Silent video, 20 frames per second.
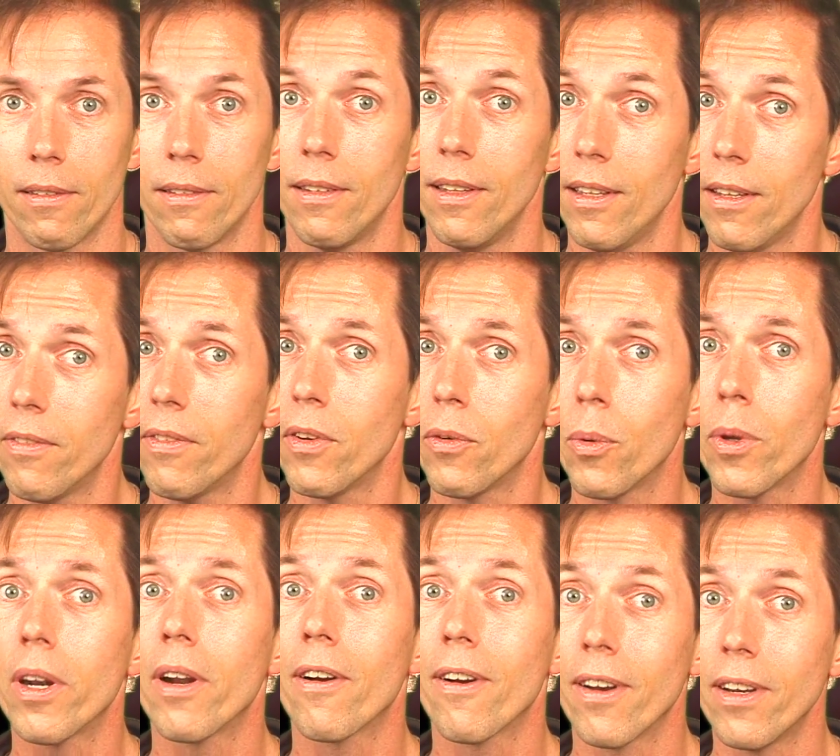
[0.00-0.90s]
even
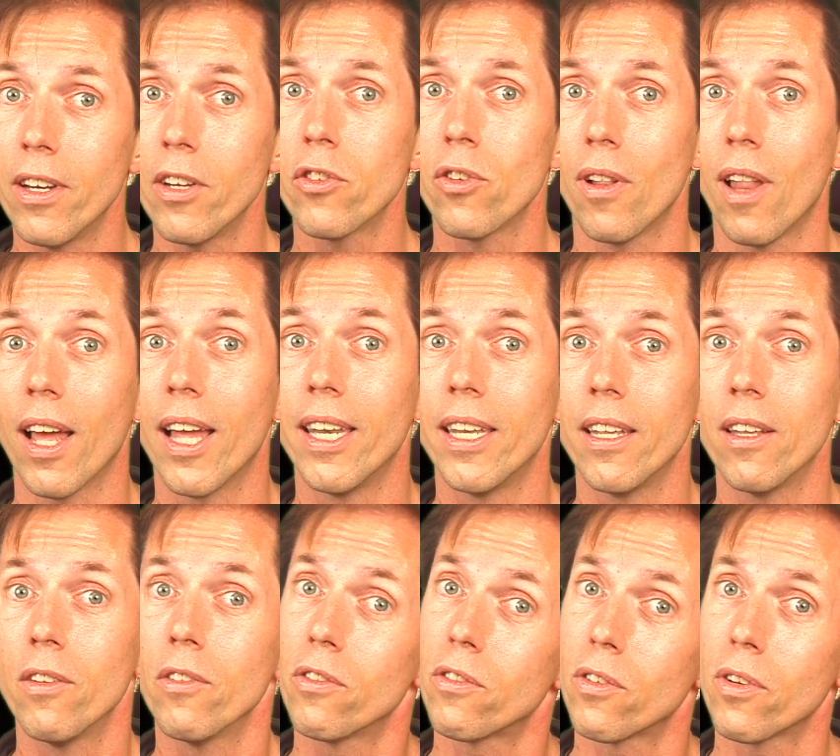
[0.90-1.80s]
when our initial
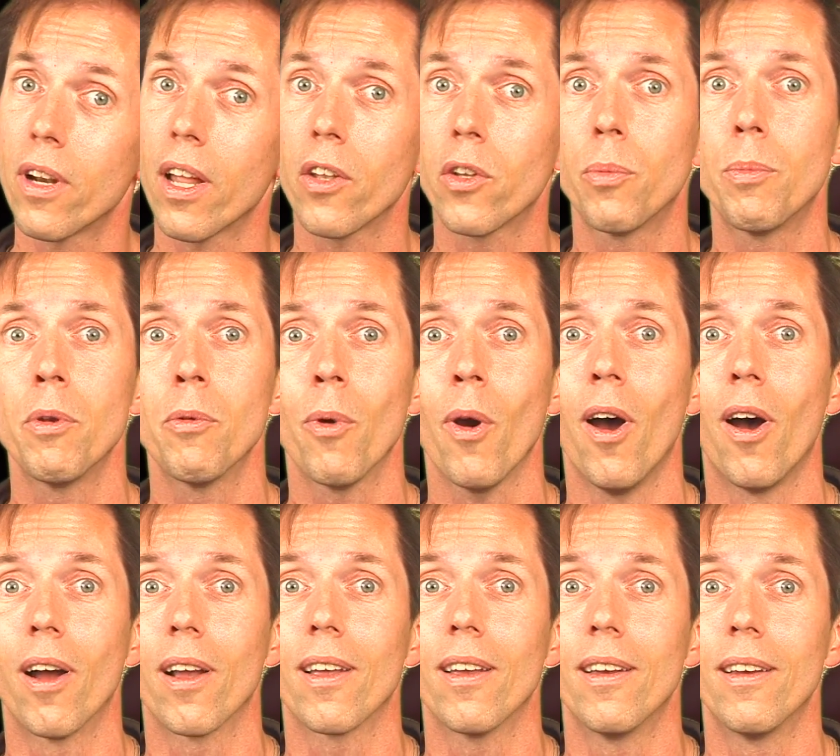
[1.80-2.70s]
ideas turn out to be
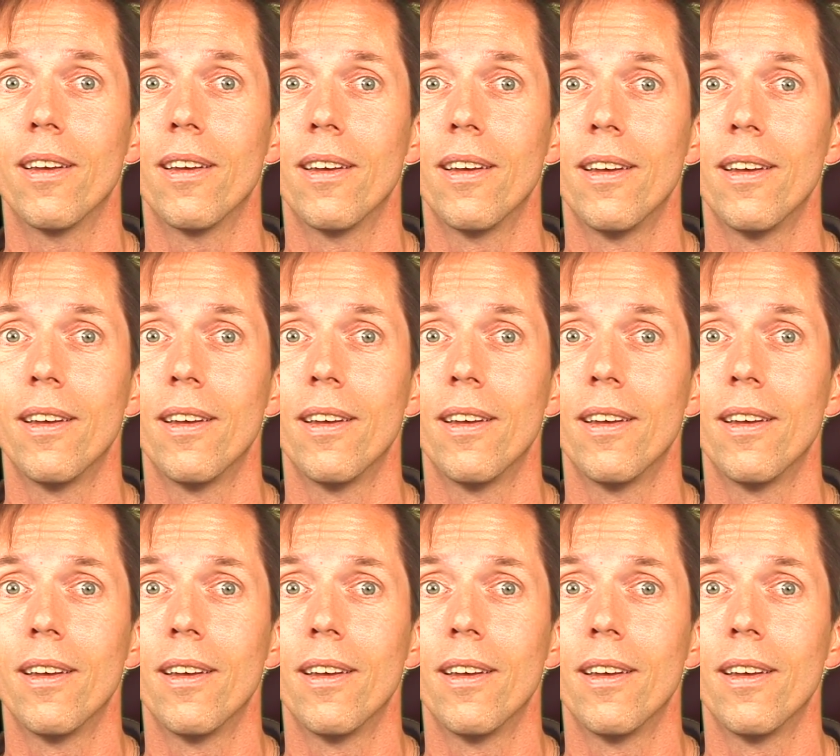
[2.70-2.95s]
wrong.